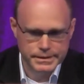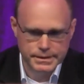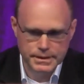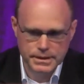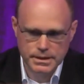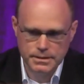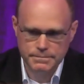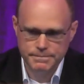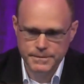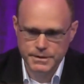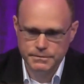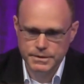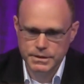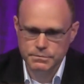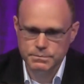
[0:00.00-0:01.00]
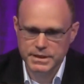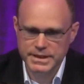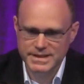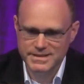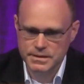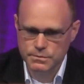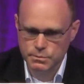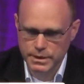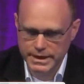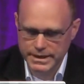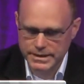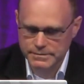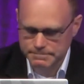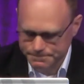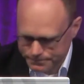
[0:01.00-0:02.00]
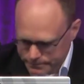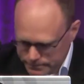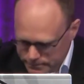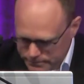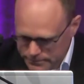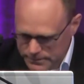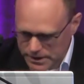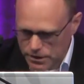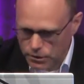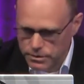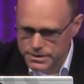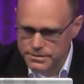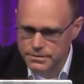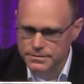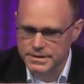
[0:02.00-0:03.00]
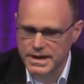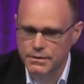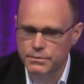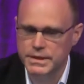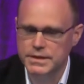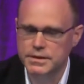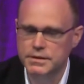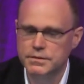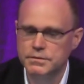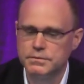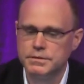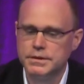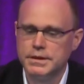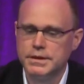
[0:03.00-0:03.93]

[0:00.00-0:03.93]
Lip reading: a few miles away. Also there we know